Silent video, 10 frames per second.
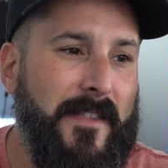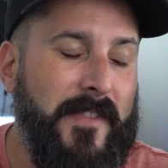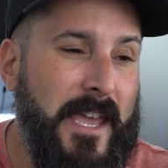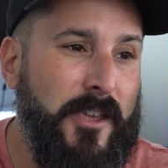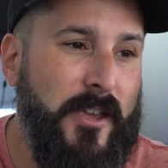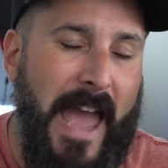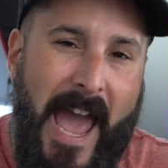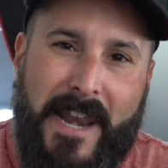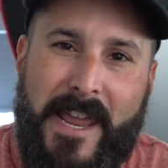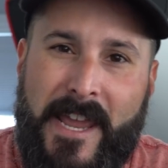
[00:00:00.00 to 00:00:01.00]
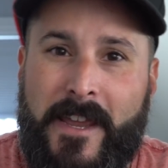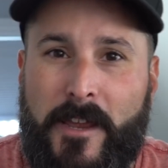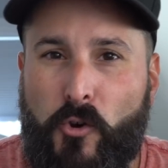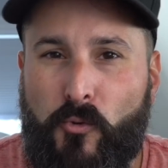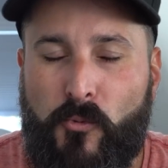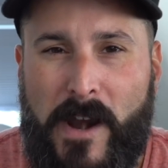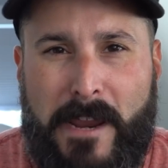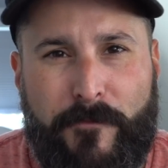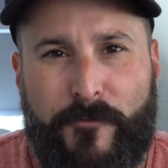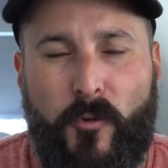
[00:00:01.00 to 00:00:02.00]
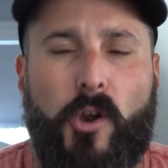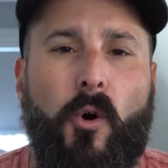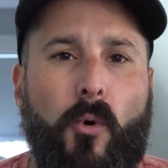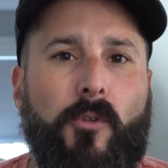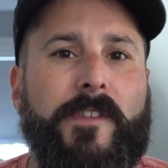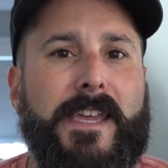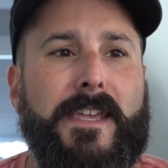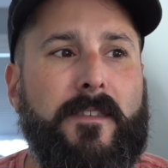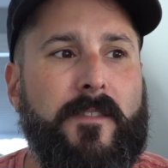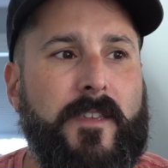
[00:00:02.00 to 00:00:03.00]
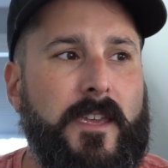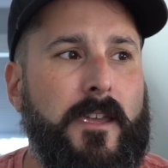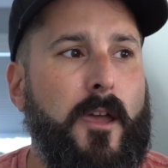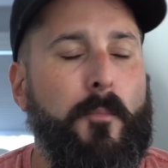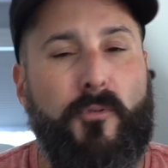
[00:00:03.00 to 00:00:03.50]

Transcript: they had a great foothold in the